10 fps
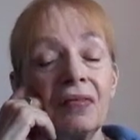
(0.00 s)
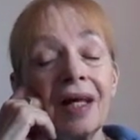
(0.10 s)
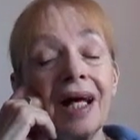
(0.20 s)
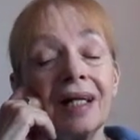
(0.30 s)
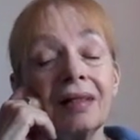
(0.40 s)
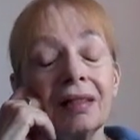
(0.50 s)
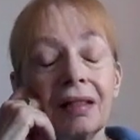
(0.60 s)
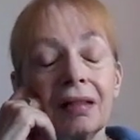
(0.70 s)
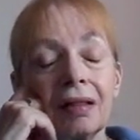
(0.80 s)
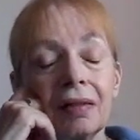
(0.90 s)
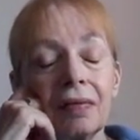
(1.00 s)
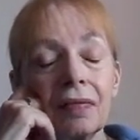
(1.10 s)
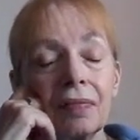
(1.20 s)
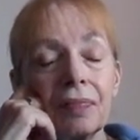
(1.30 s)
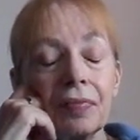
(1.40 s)
then
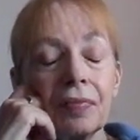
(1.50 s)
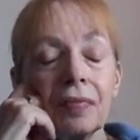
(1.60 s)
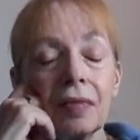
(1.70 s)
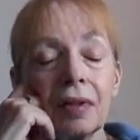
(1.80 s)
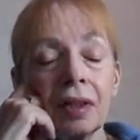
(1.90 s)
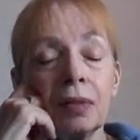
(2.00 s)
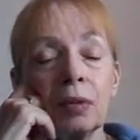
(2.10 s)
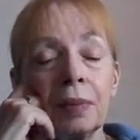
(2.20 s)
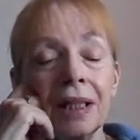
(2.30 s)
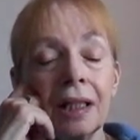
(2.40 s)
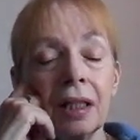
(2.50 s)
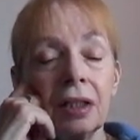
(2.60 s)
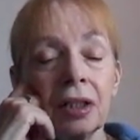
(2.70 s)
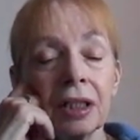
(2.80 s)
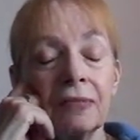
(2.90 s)
there will be
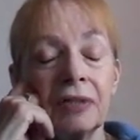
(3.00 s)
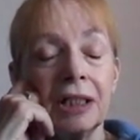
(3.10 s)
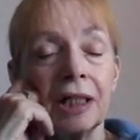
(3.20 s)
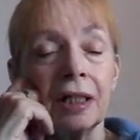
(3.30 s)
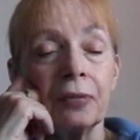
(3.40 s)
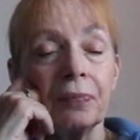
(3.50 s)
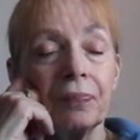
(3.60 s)
another video